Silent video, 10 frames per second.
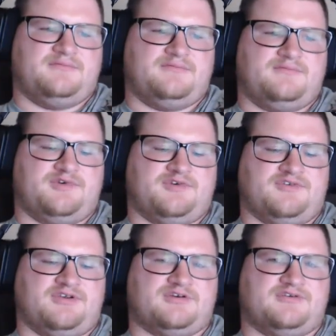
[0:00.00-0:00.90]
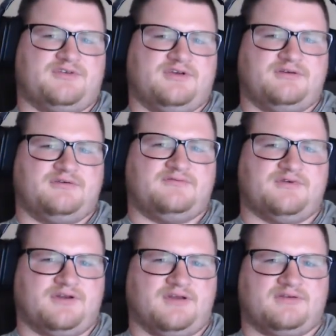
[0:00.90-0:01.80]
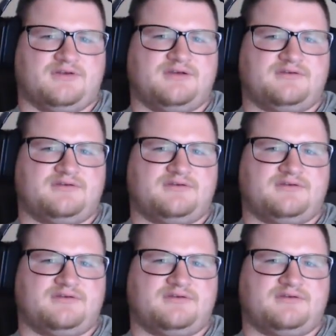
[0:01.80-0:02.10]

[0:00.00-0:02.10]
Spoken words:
which is interesting for a Delta.